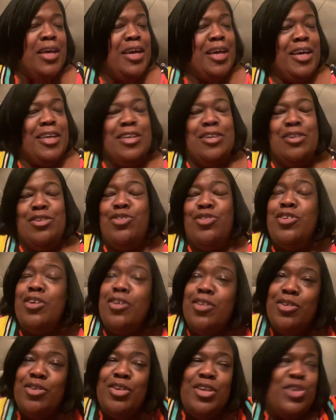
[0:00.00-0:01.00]
I did a
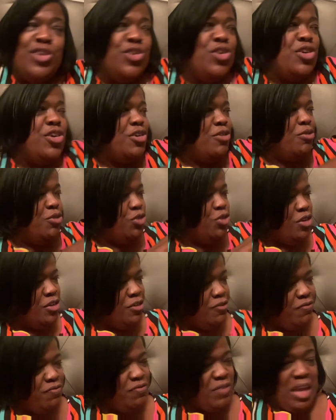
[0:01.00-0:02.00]
solo dinner. I'm doing a
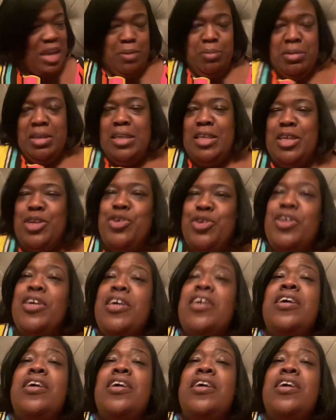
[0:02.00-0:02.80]
family dinner.